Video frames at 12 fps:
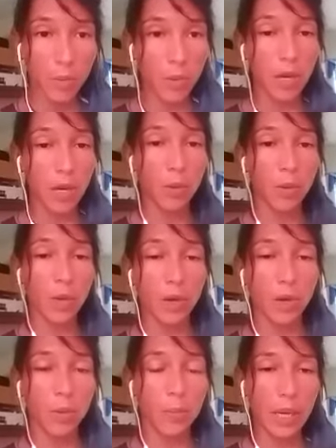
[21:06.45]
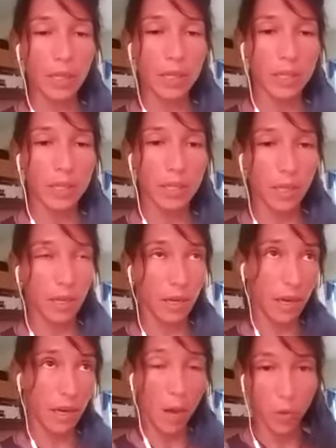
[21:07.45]
We practice in
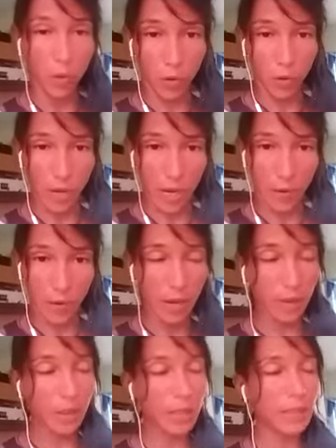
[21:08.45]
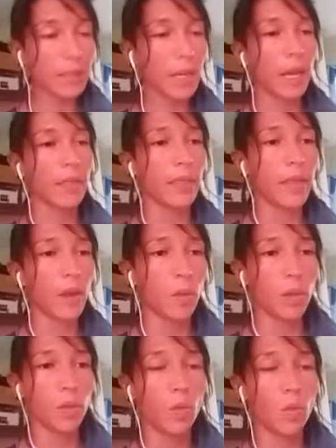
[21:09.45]
an outdoor area, and then
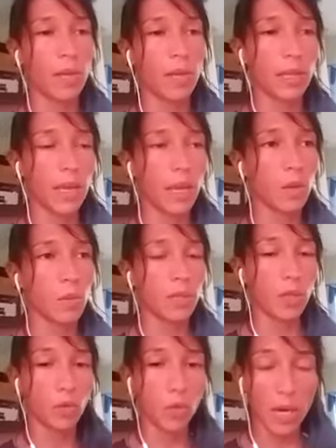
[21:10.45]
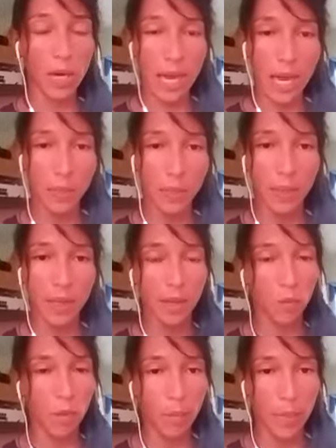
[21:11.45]
we do one day with the rock climbing,
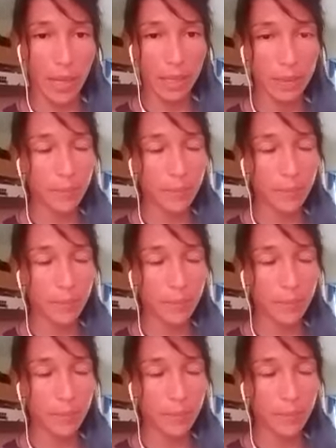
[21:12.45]
the rappel,